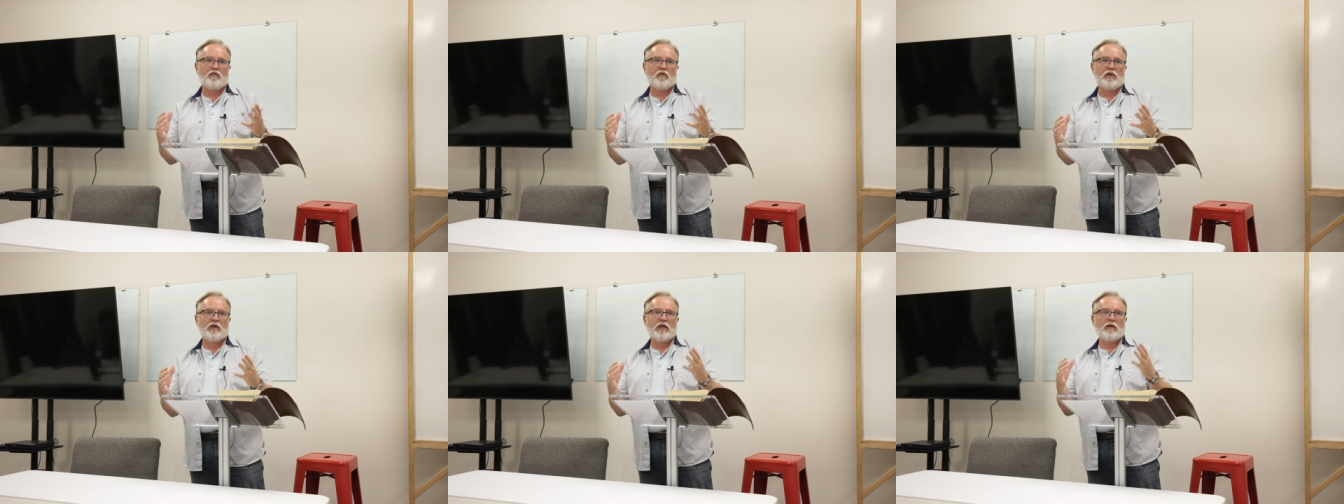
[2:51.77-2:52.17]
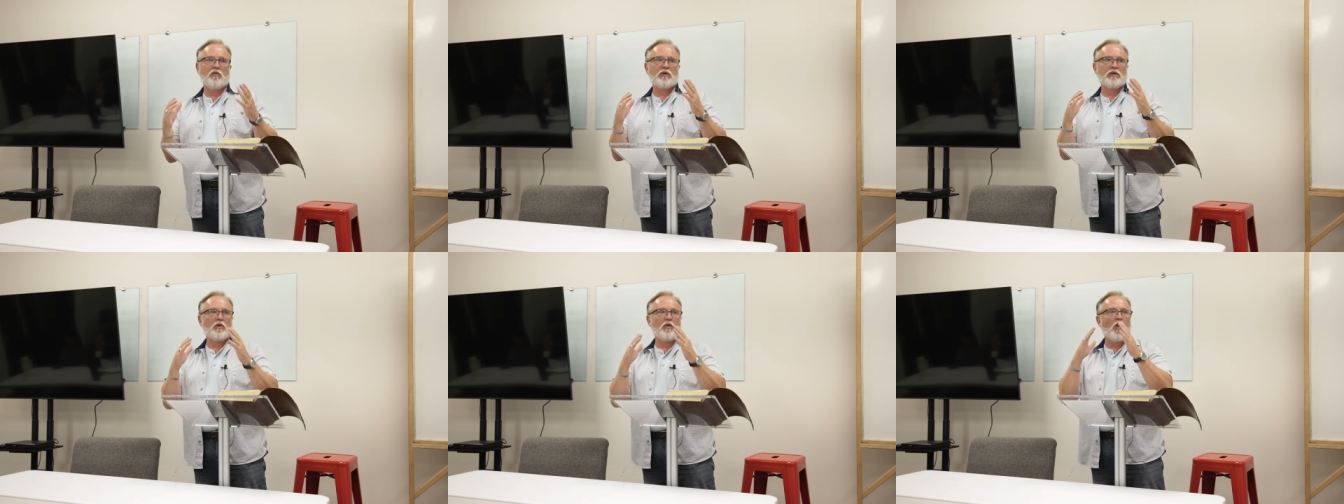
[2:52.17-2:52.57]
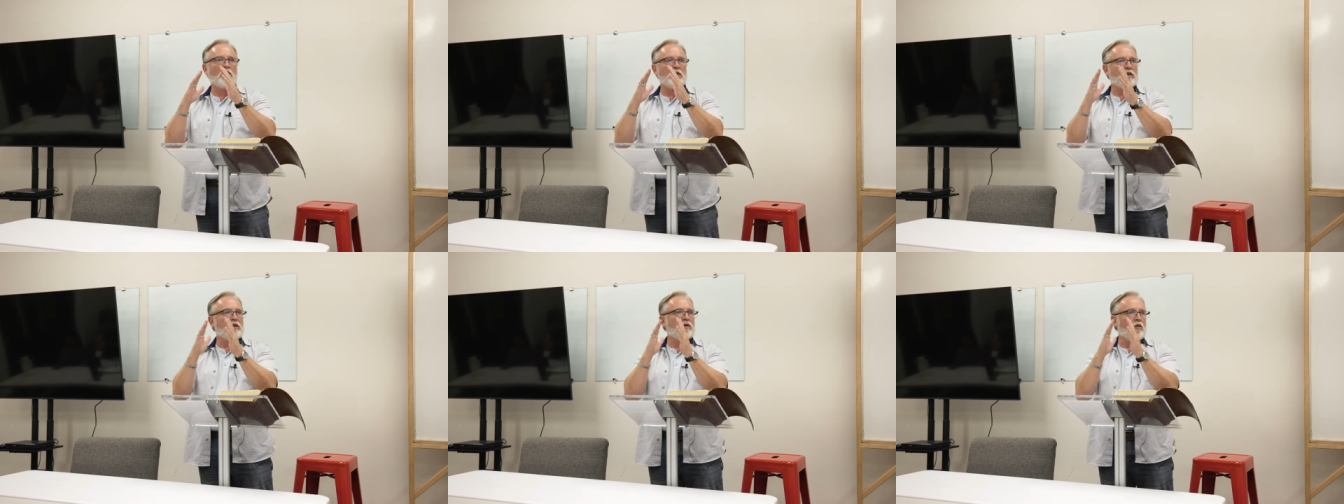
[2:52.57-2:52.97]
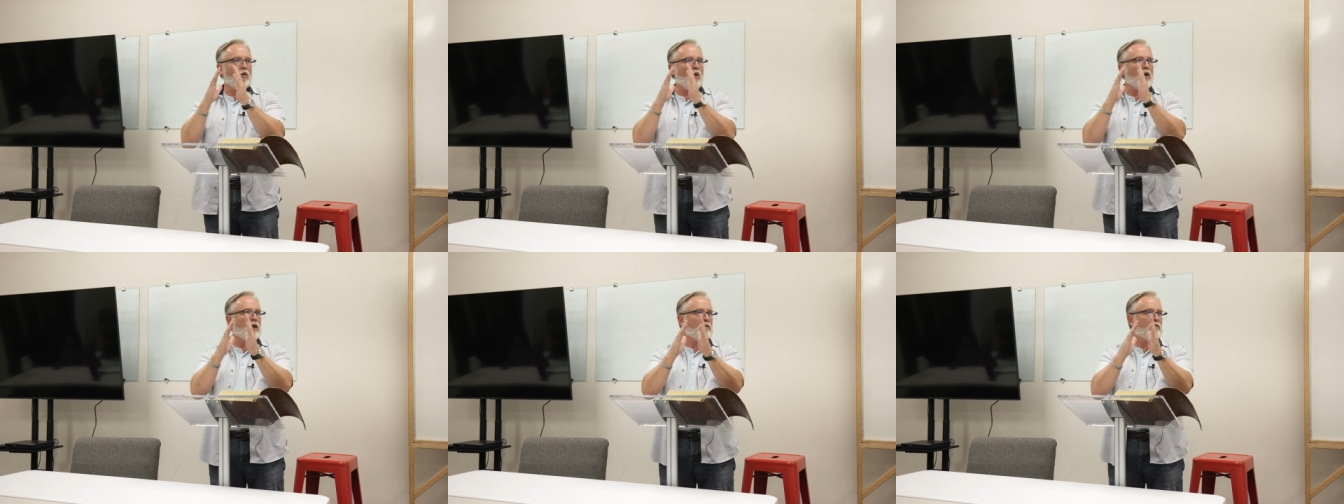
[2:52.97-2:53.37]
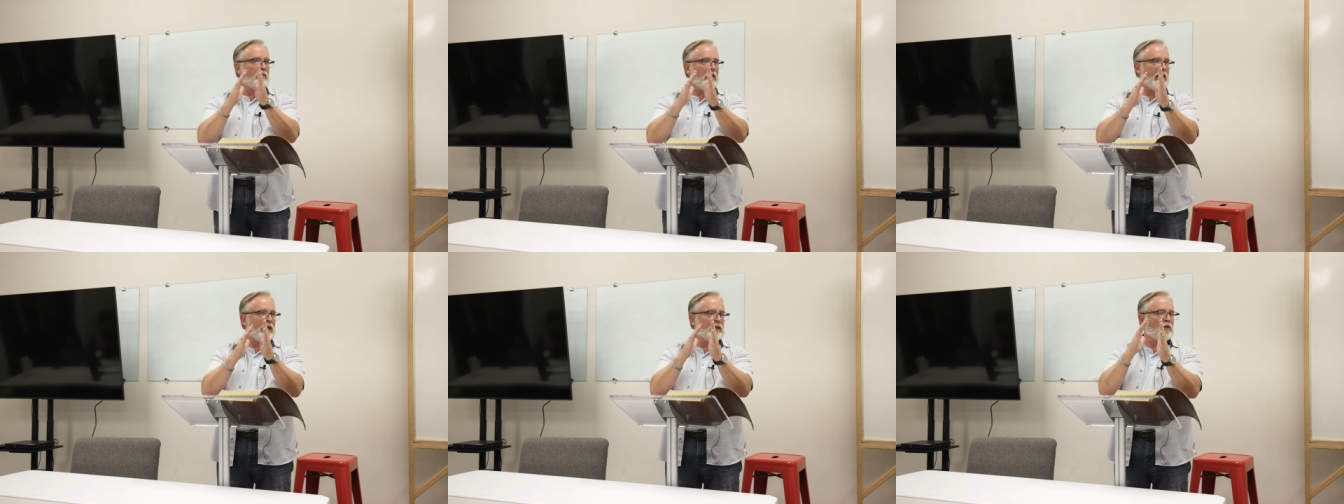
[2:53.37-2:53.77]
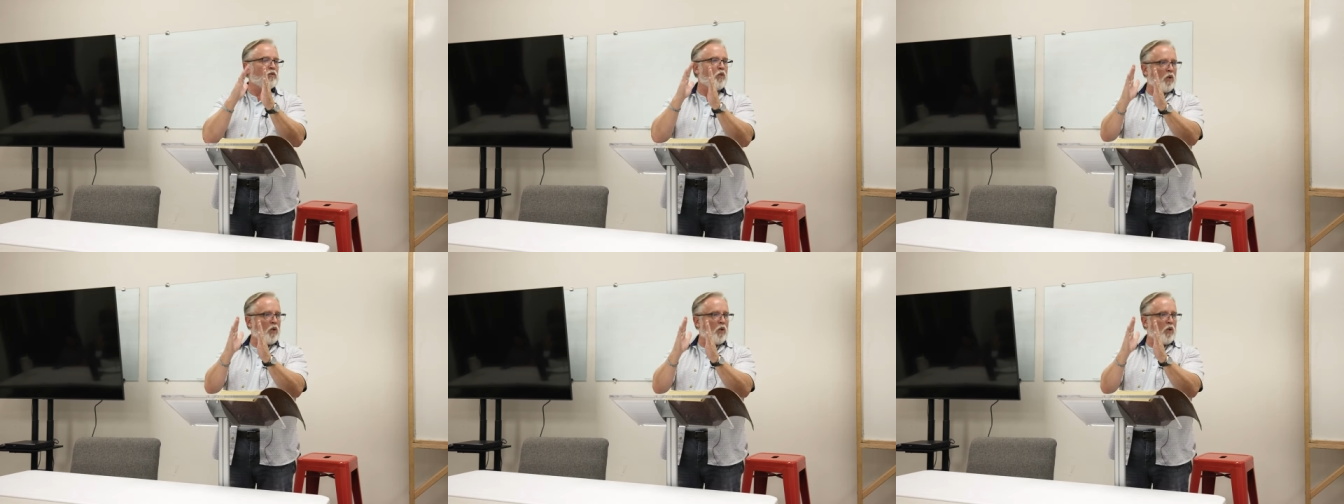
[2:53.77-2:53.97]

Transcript: When, when there were only one man and